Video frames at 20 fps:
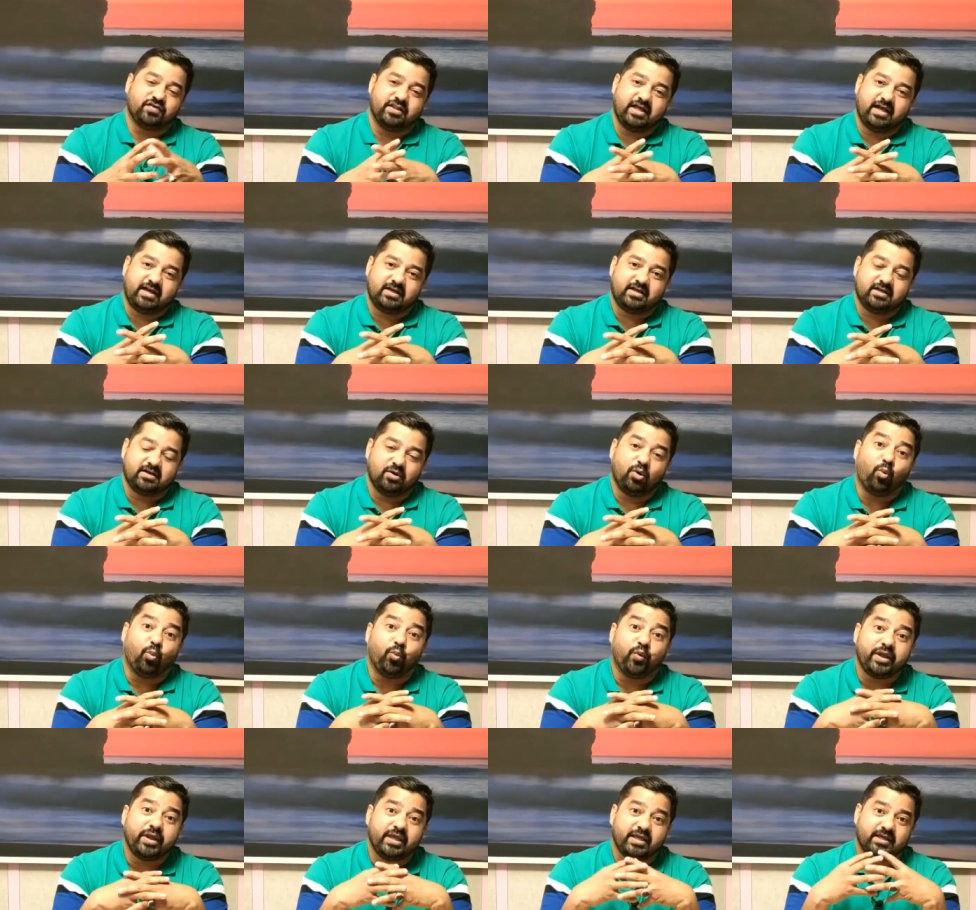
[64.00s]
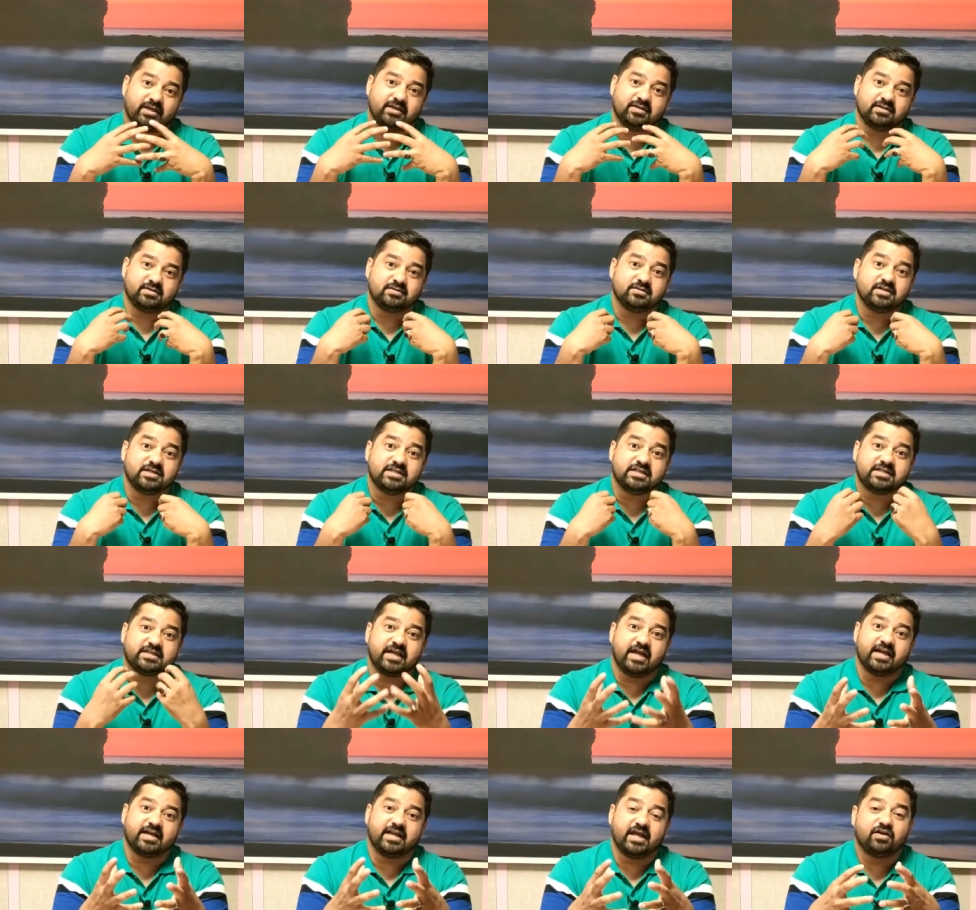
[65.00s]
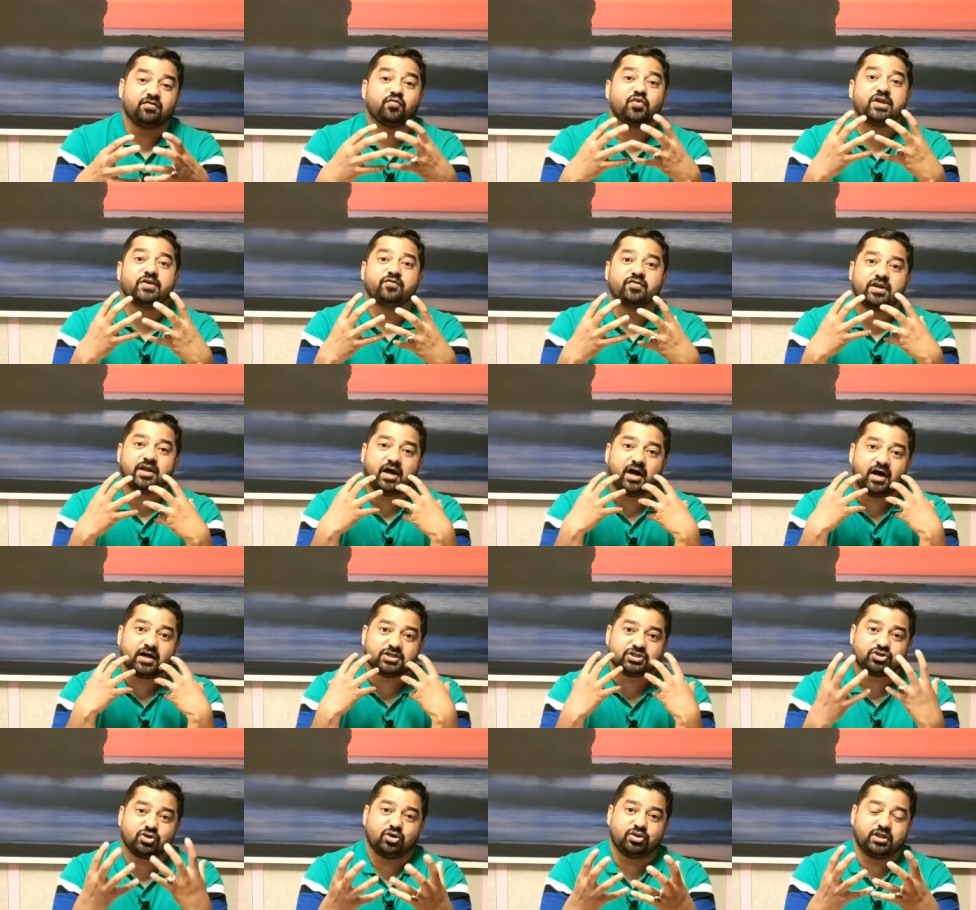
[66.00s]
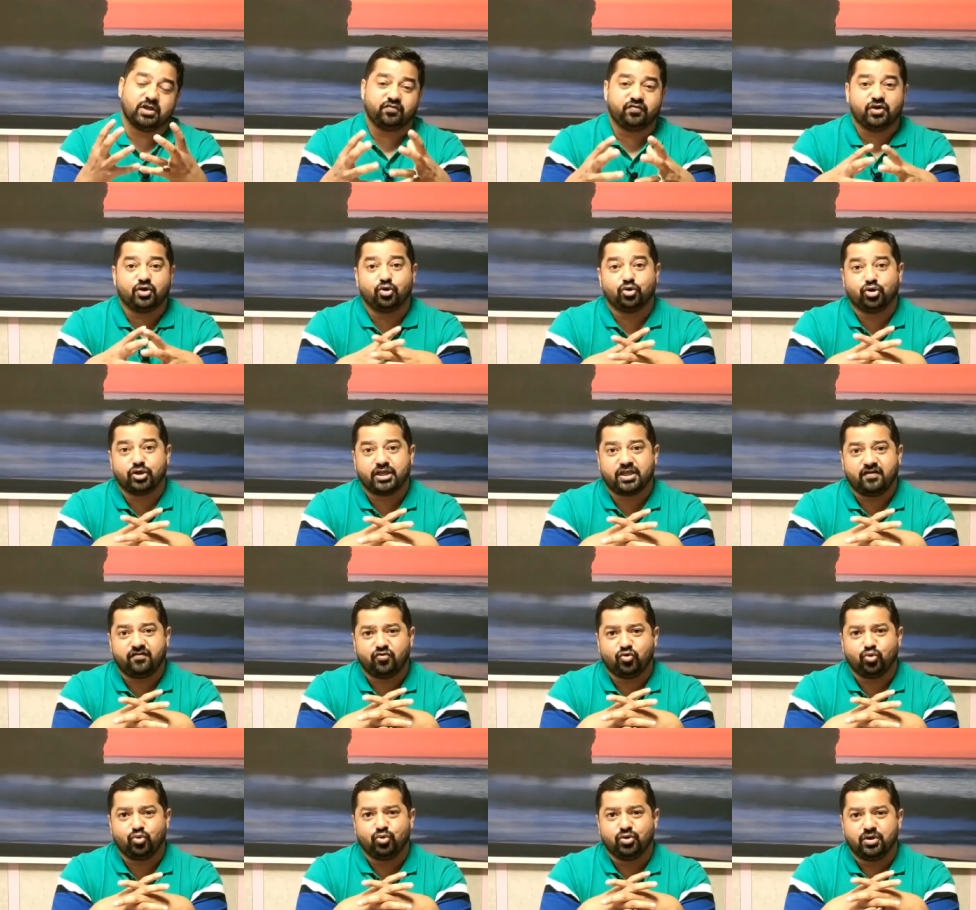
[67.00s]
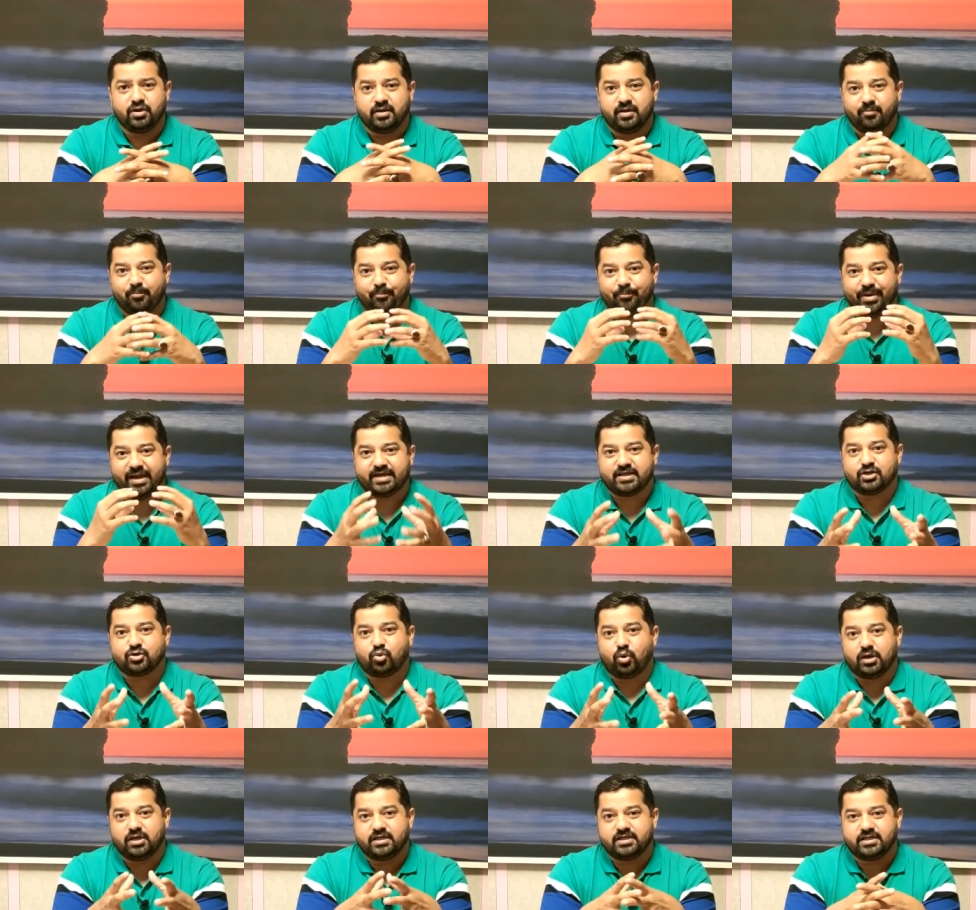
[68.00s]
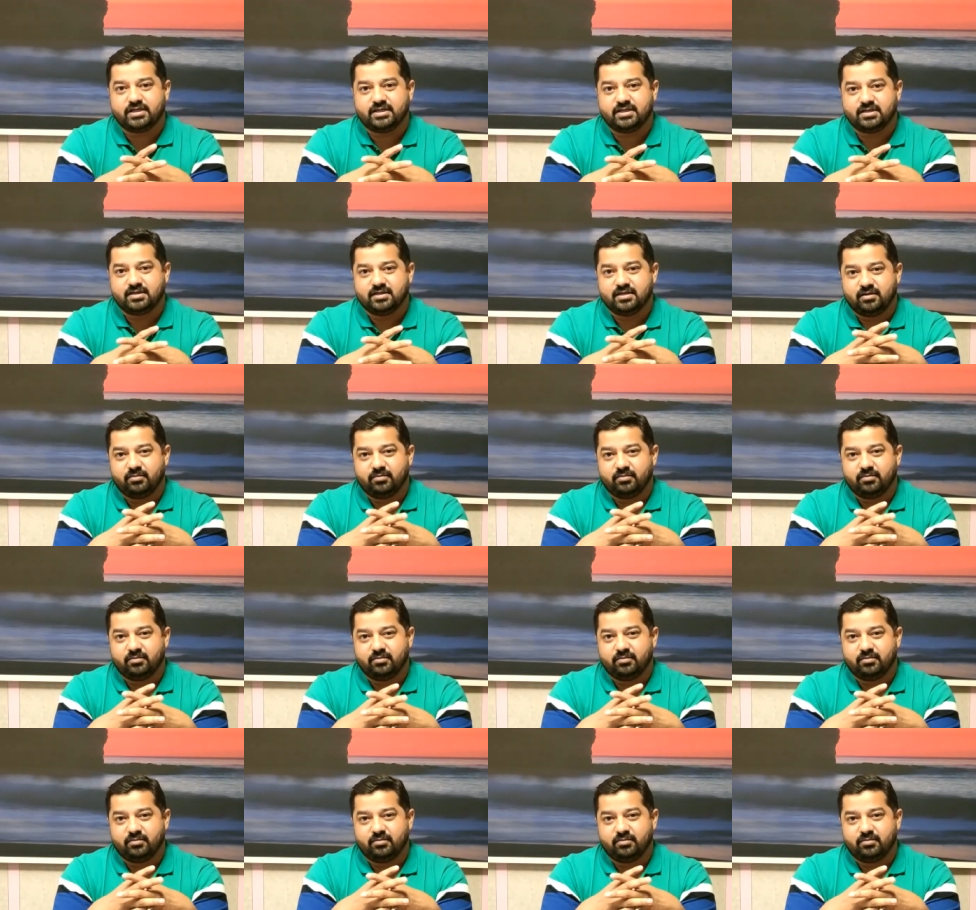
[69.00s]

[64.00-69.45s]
for that, we intend and we are sure that we're going to give you better quality,